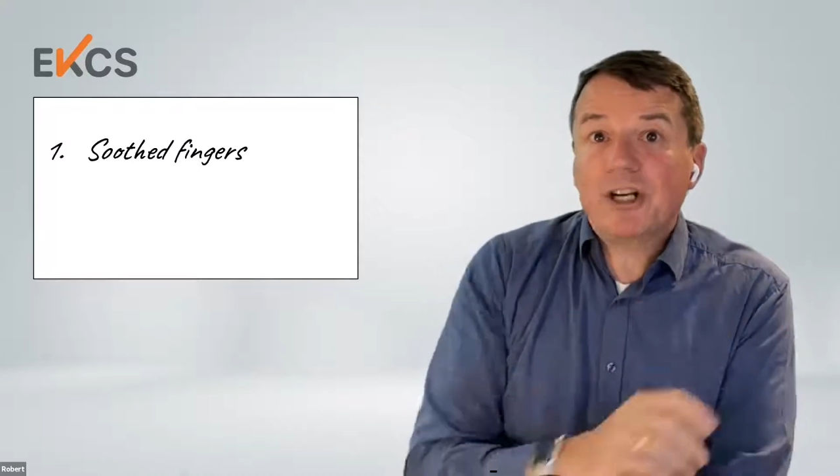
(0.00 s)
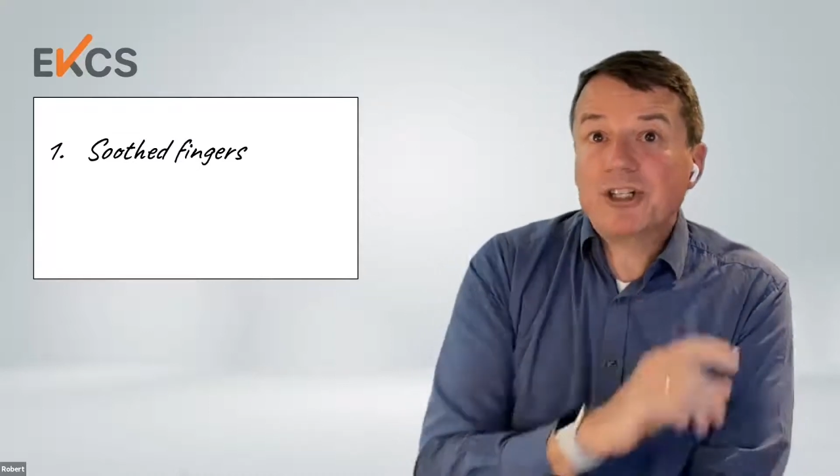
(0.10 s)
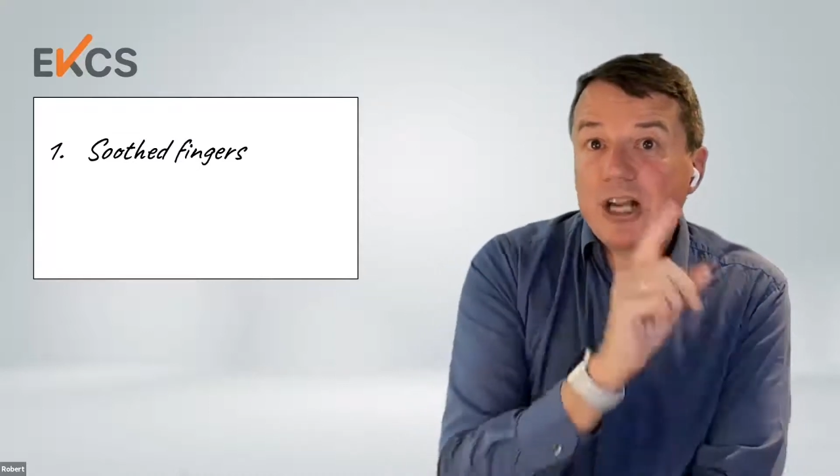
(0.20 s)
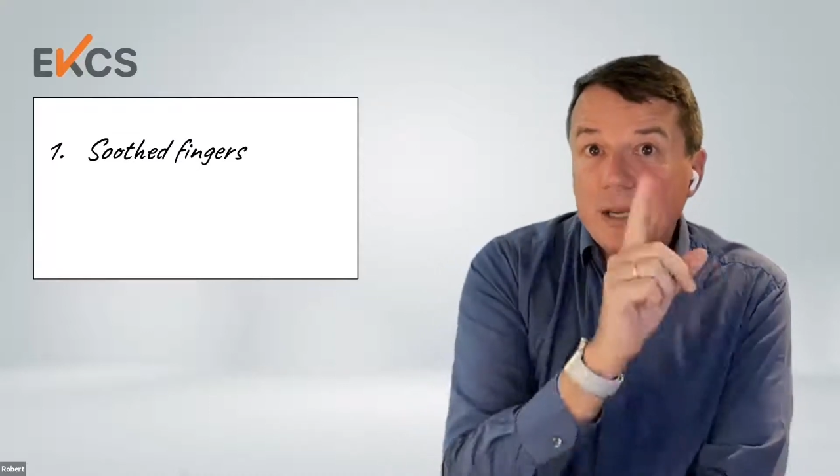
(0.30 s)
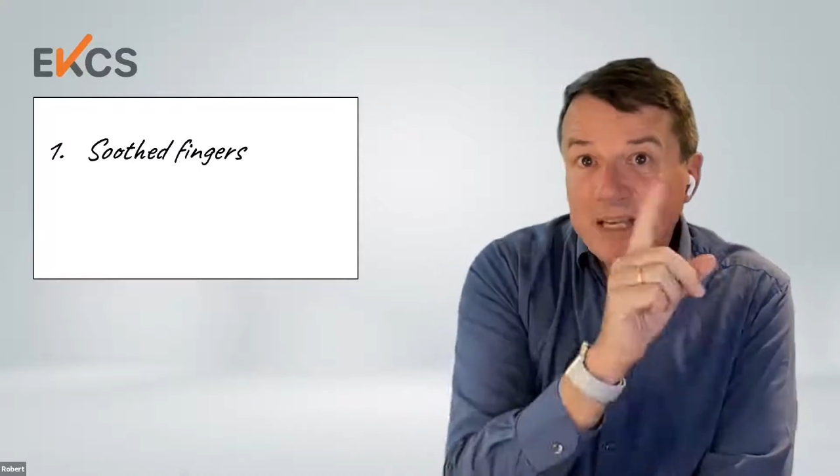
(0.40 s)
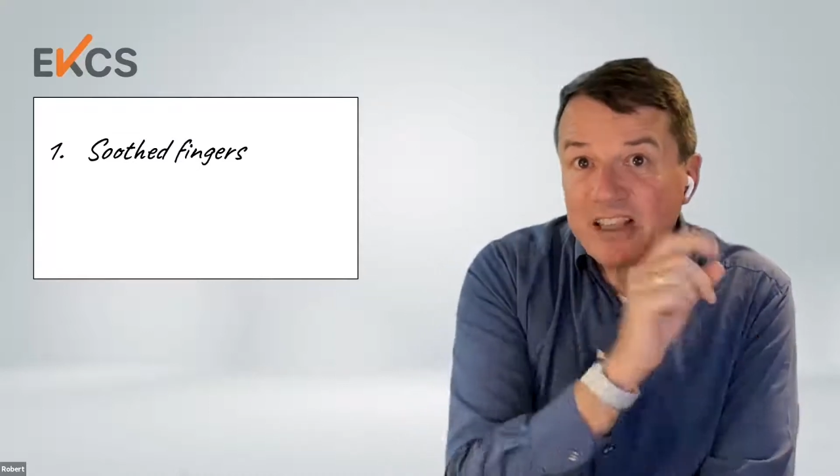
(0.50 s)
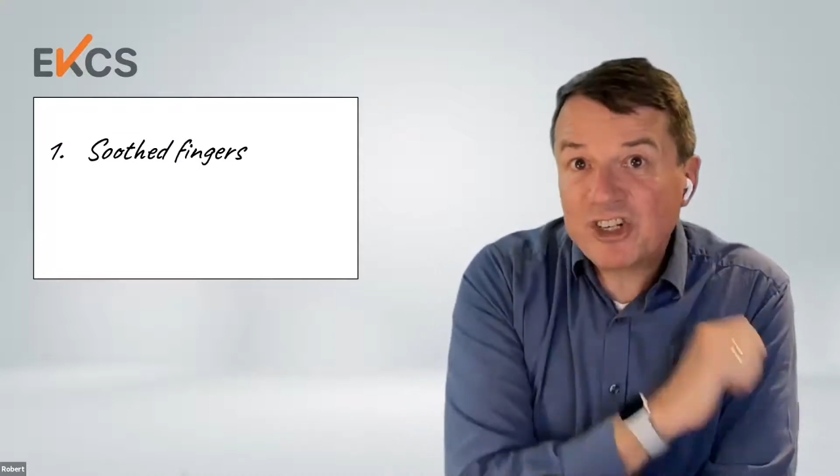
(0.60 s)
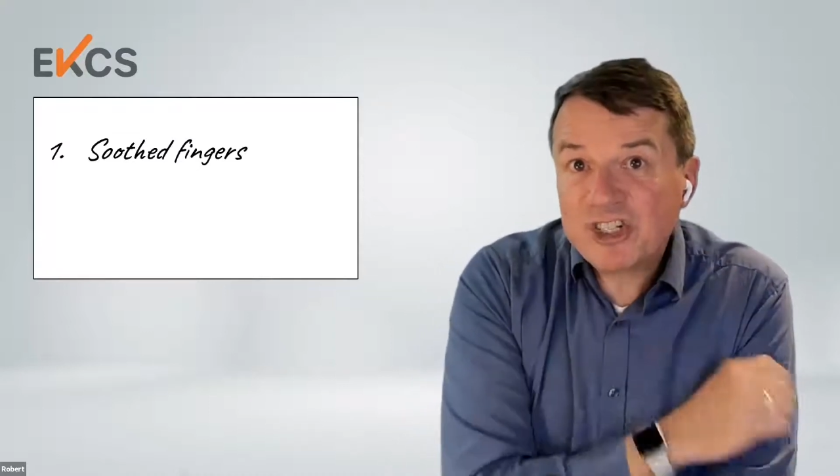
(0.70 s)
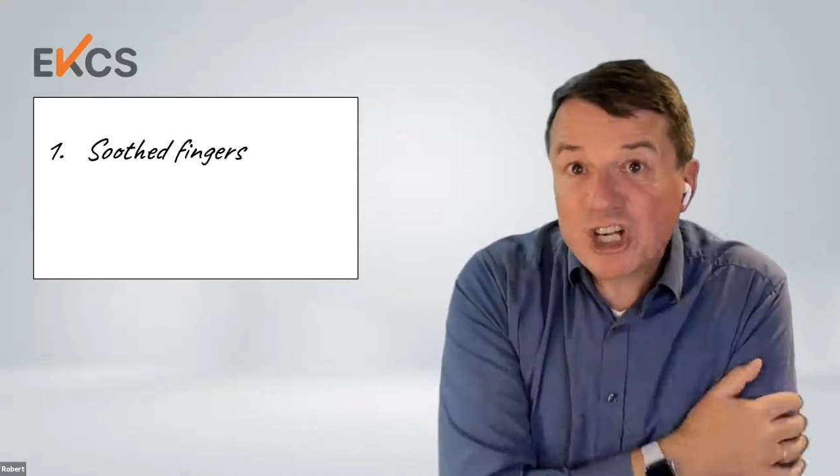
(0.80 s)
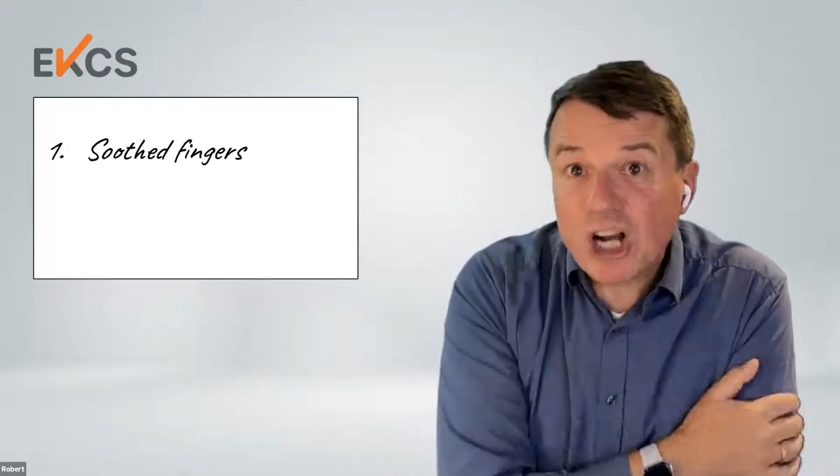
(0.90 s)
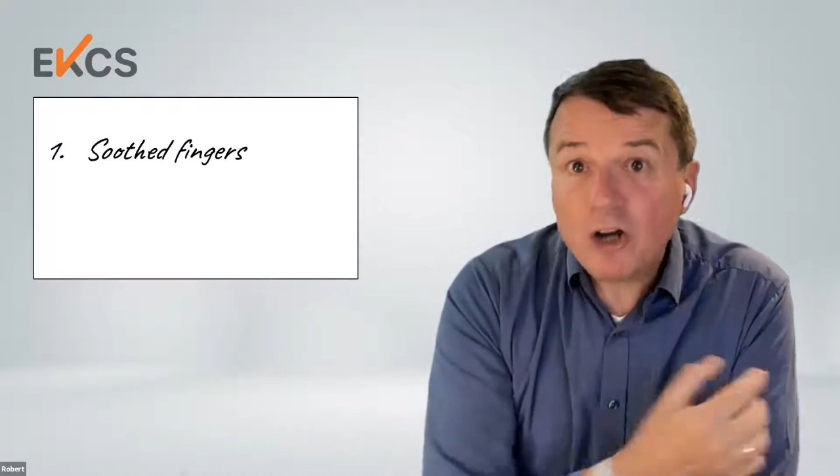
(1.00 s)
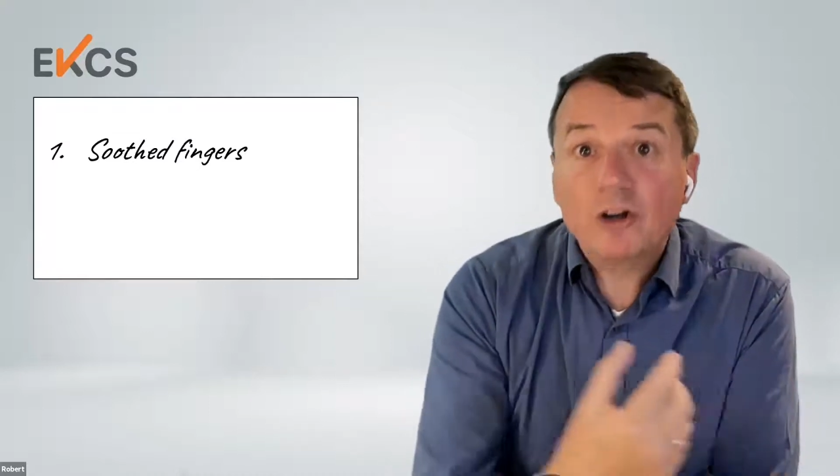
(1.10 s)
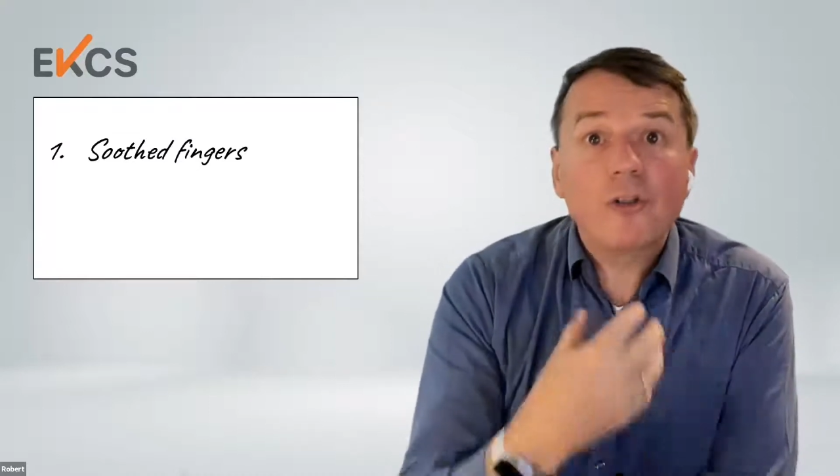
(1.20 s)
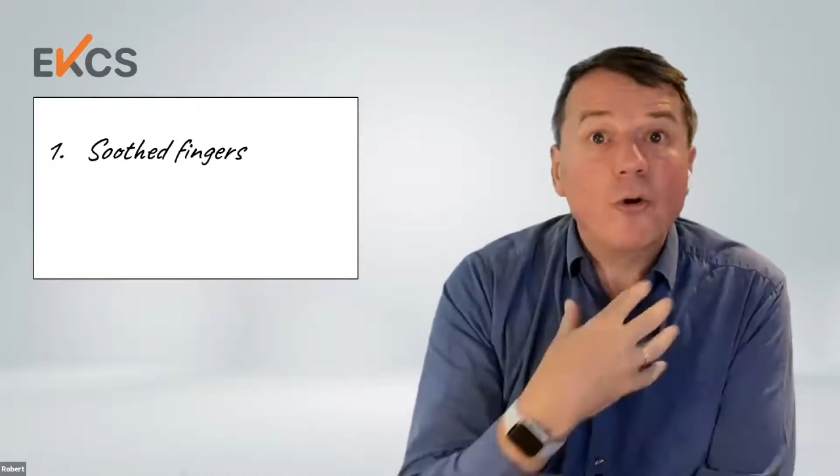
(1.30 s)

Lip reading: and I mean the jargon that